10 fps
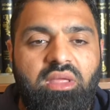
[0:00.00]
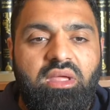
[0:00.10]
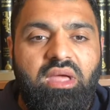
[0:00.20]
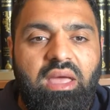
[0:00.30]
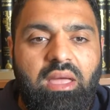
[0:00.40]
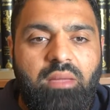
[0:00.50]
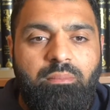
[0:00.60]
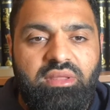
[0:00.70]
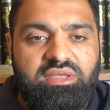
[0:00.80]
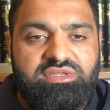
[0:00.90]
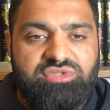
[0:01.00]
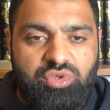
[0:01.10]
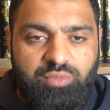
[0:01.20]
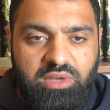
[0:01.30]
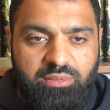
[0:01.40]
but there's
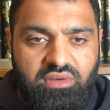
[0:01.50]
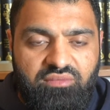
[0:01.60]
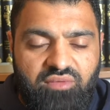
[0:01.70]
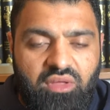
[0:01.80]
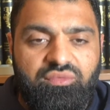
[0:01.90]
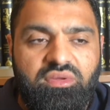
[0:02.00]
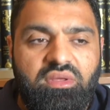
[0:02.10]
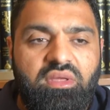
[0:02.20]
two people involved.